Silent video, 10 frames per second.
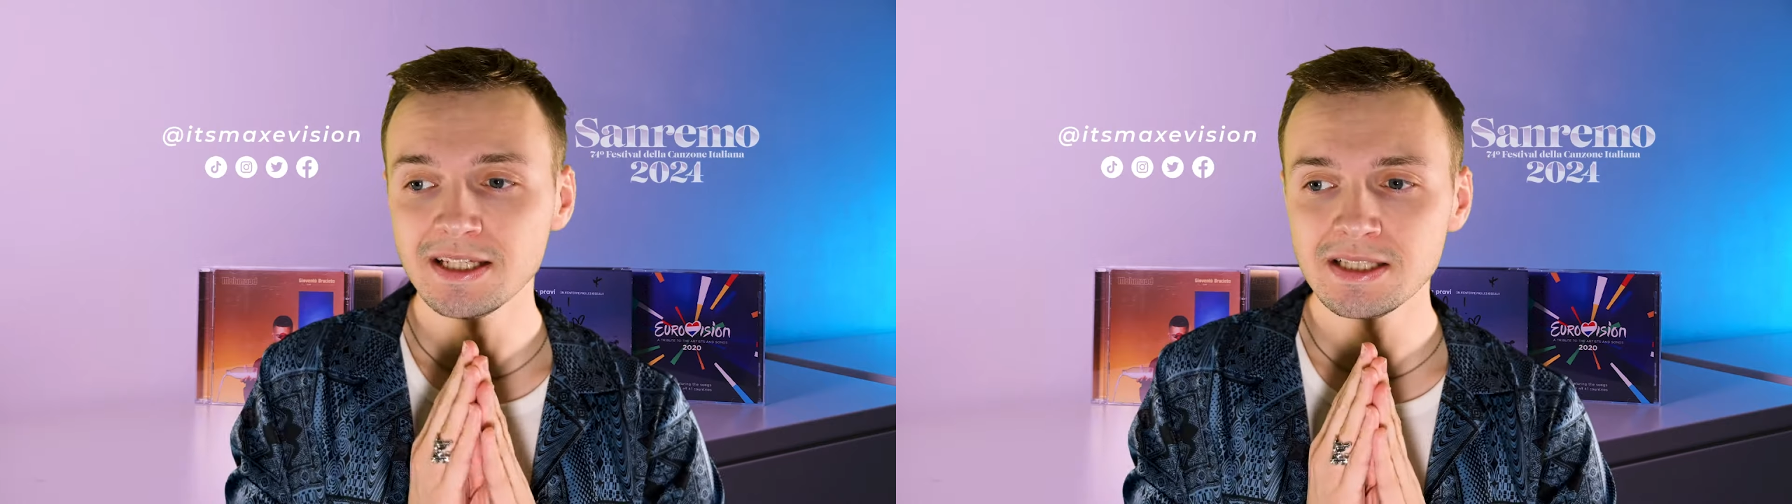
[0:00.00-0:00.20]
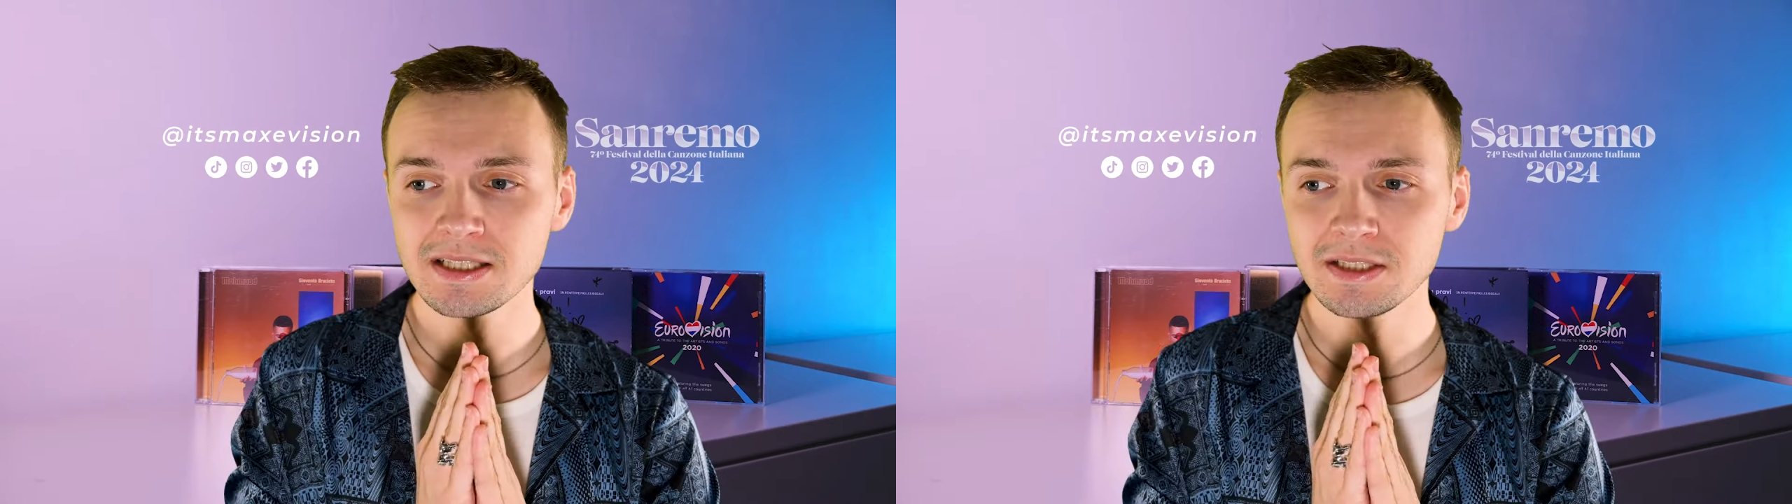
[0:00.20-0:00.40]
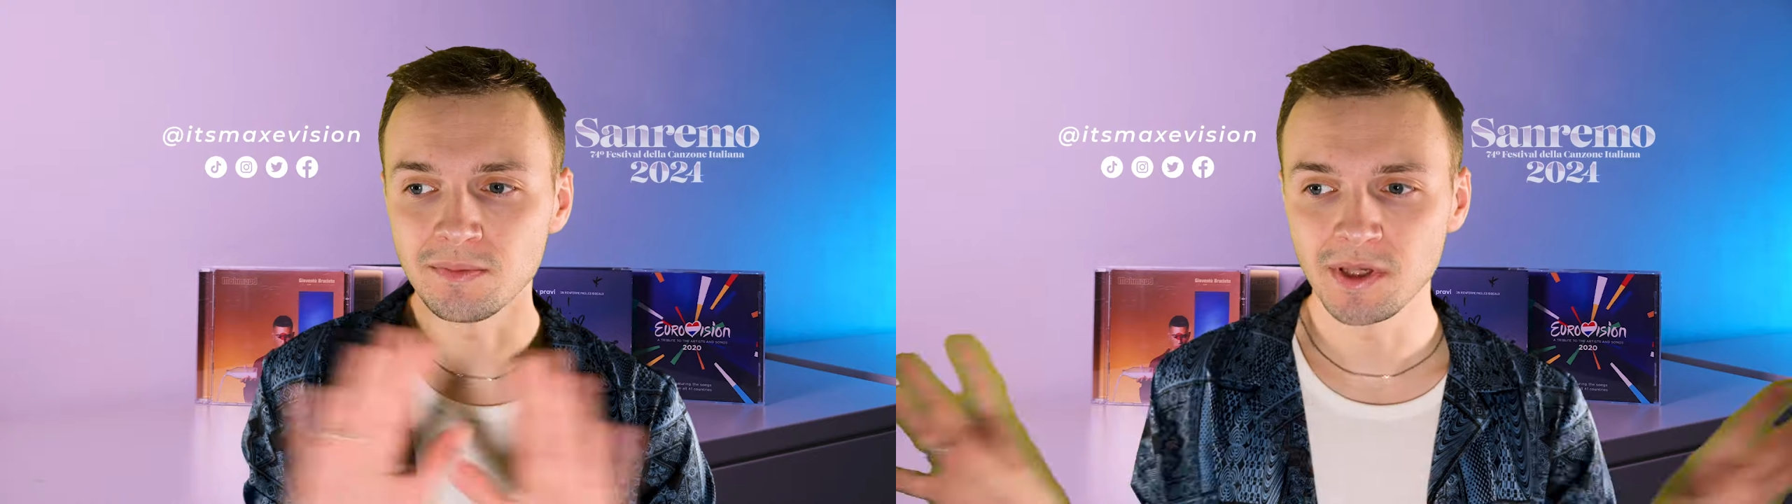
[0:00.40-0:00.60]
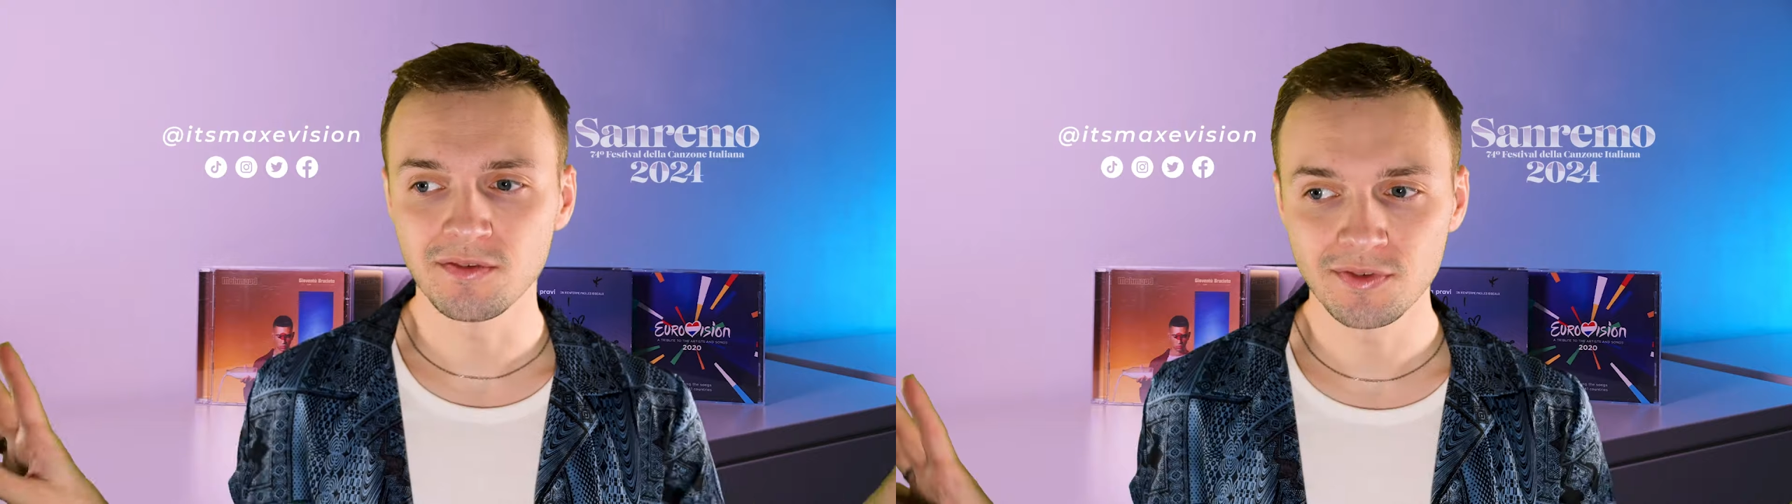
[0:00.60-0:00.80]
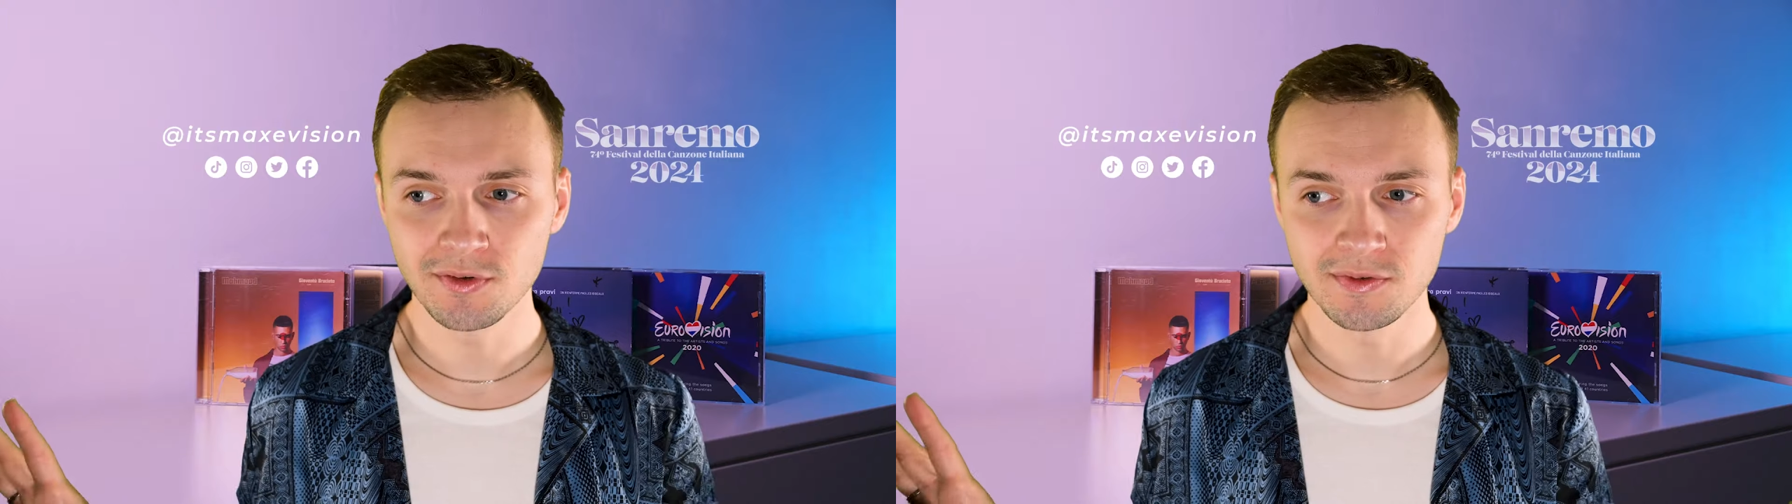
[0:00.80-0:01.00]
It's coming
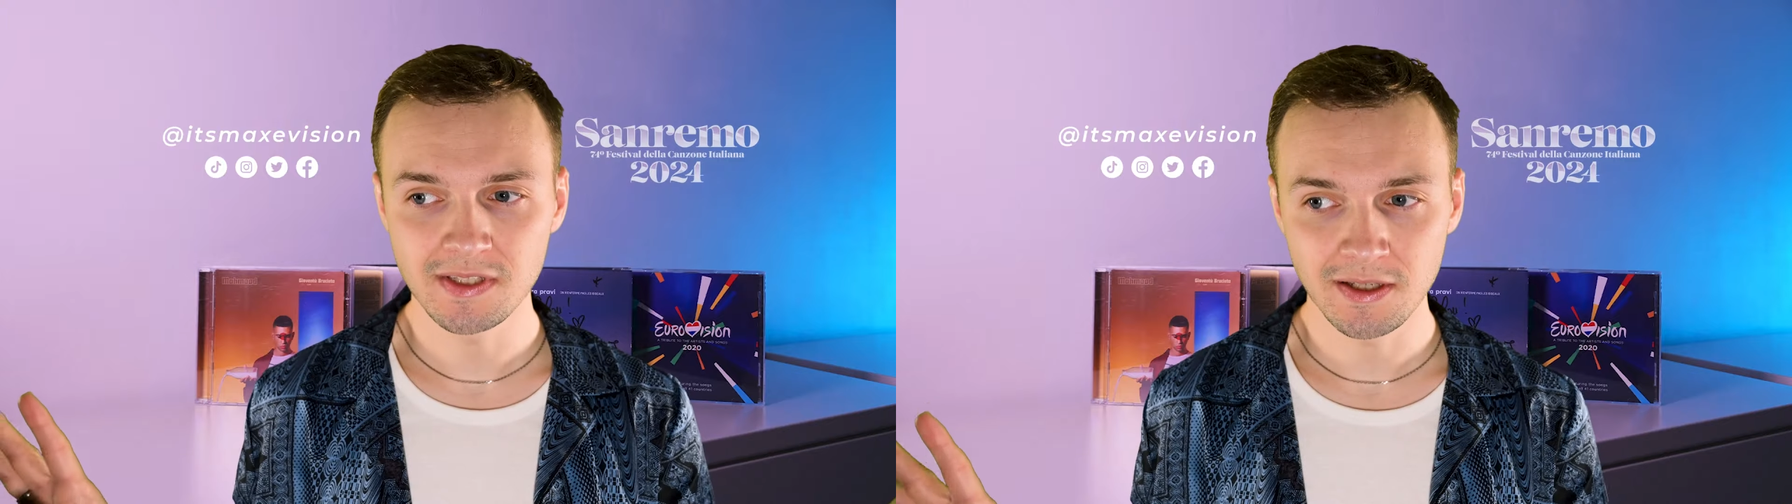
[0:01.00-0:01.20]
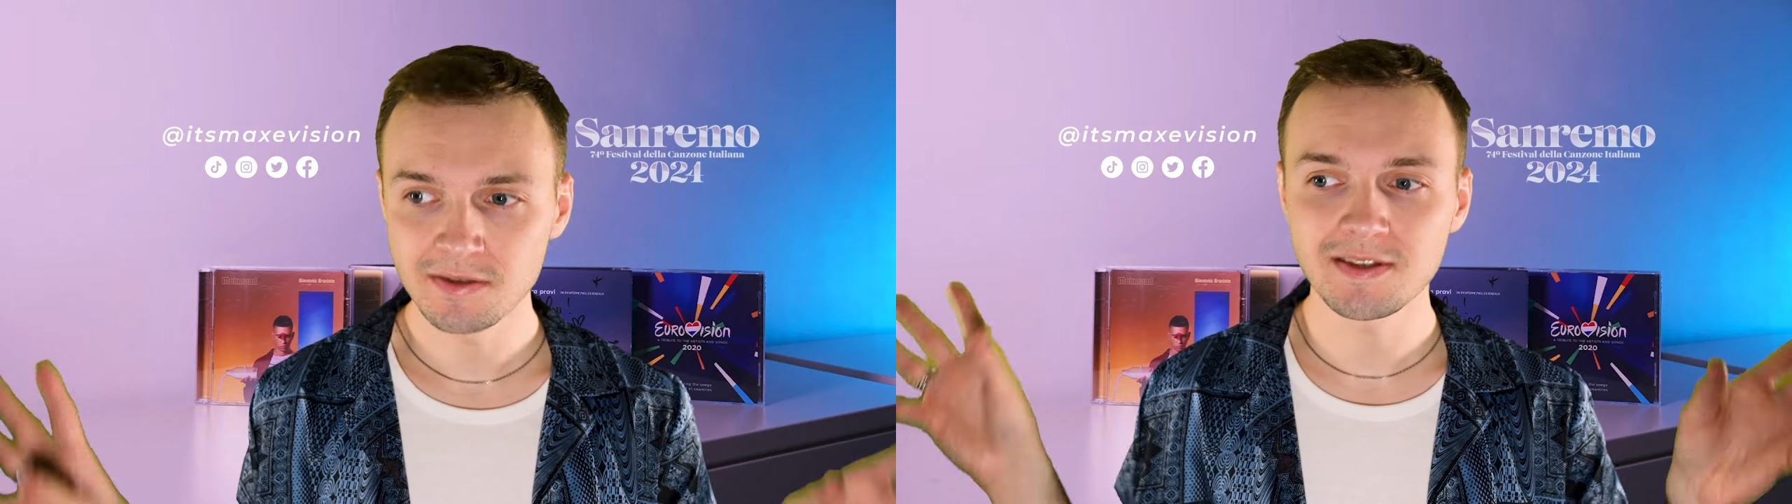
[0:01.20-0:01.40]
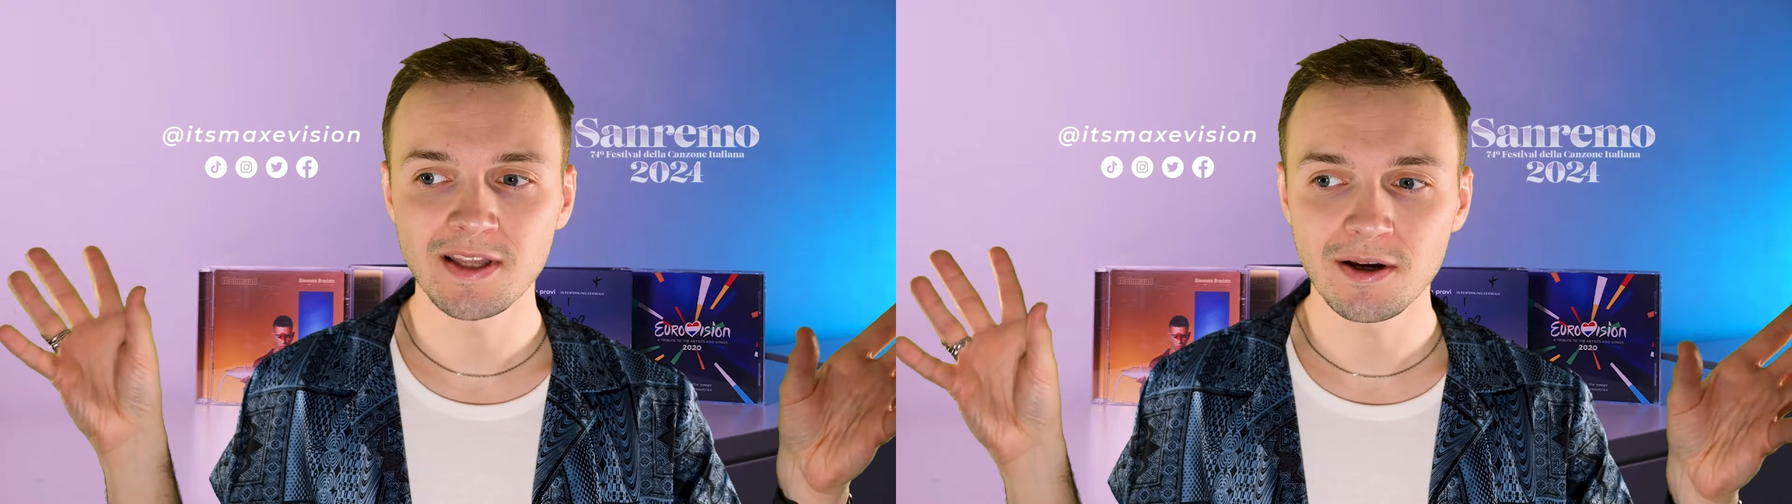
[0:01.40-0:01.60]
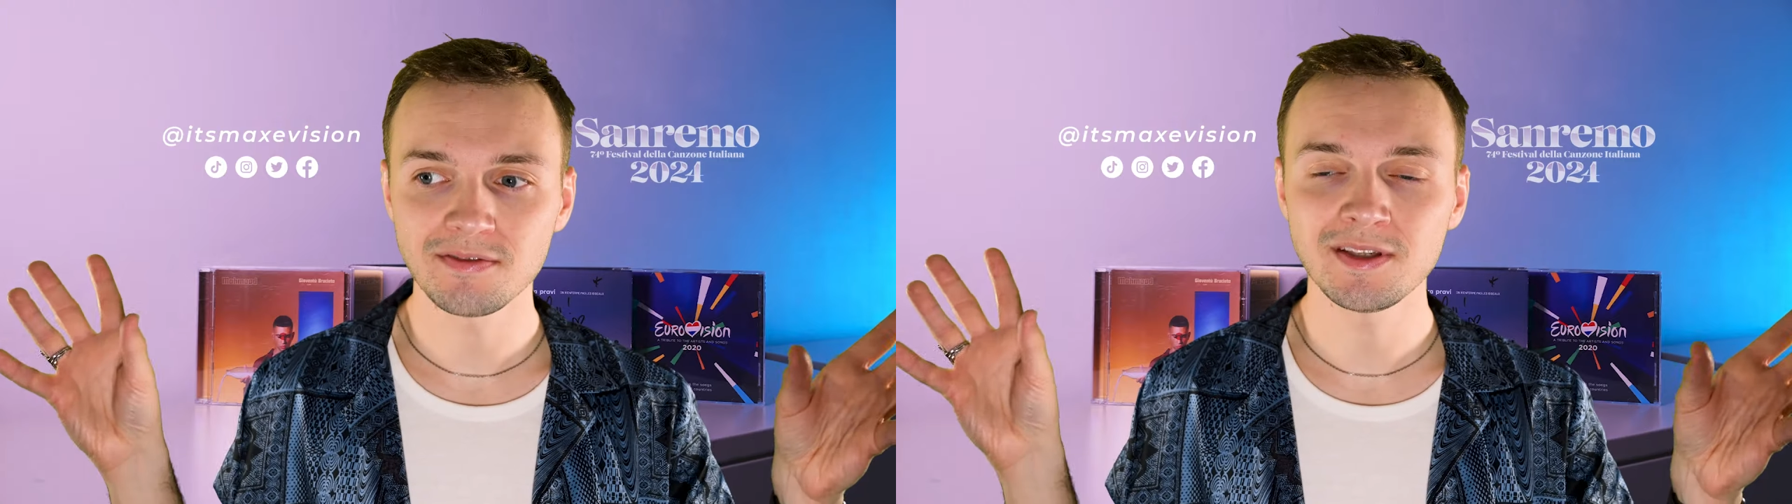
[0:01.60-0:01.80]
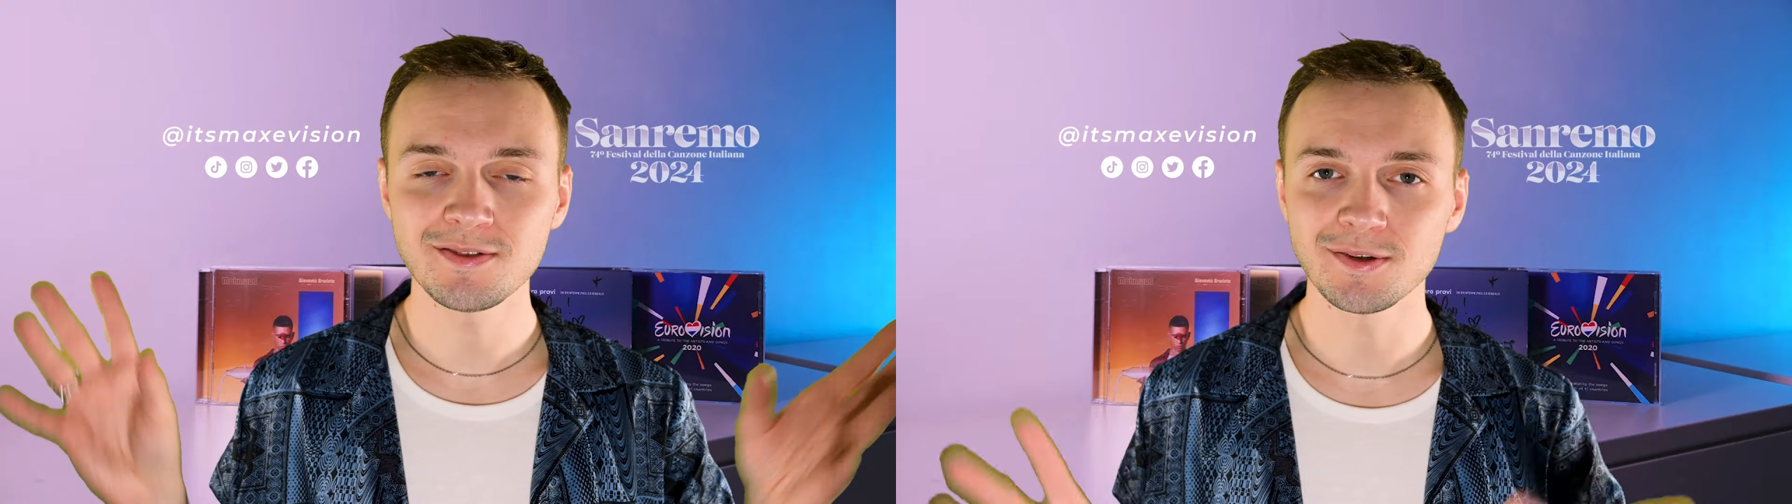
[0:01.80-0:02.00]
in a few seconds now, I
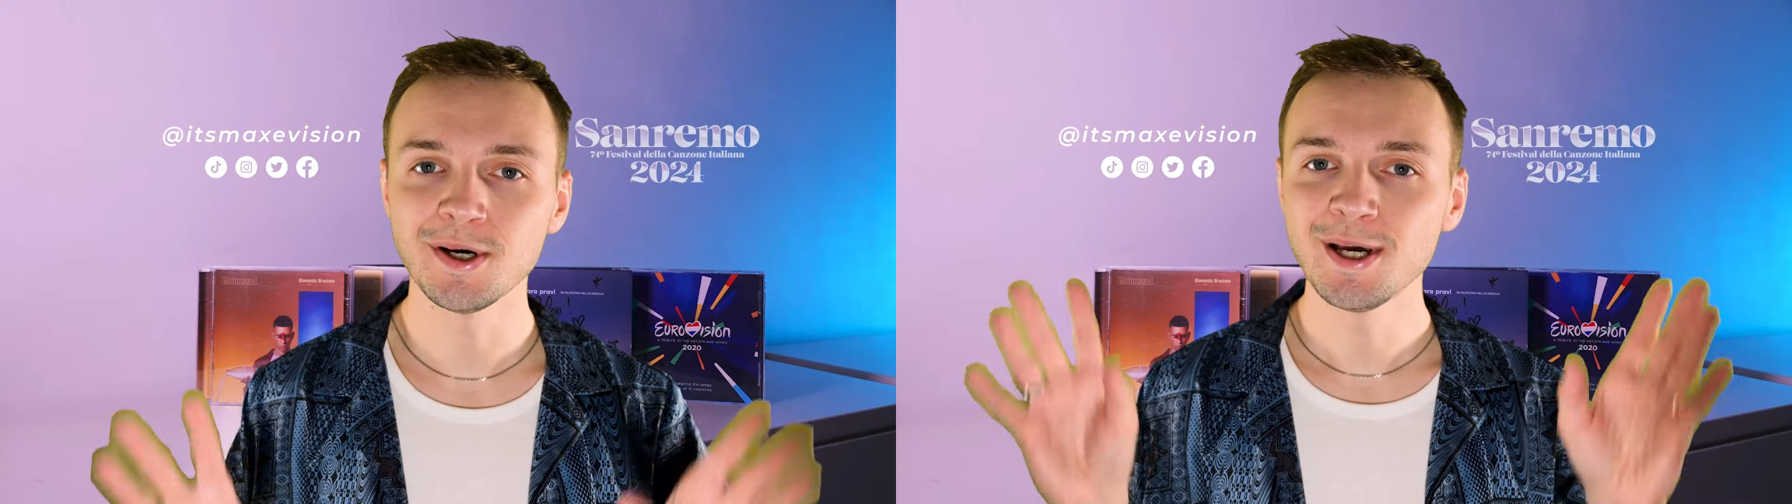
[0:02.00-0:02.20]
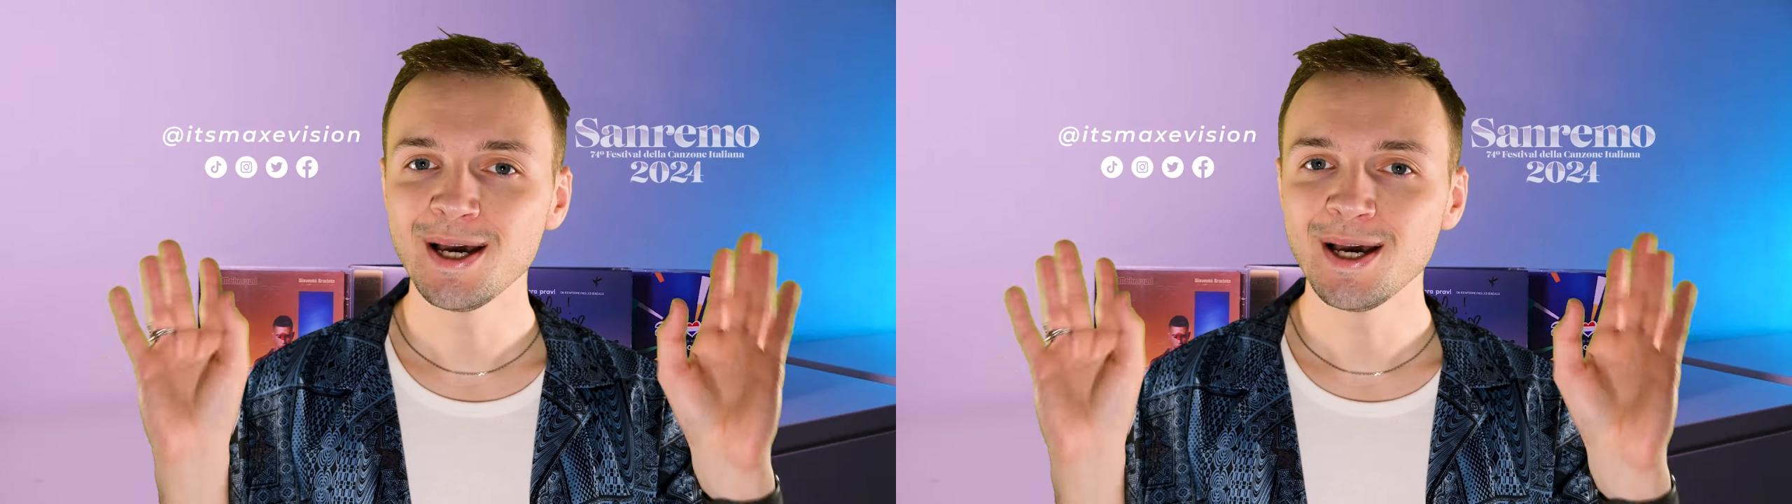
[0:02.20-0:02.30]
think, so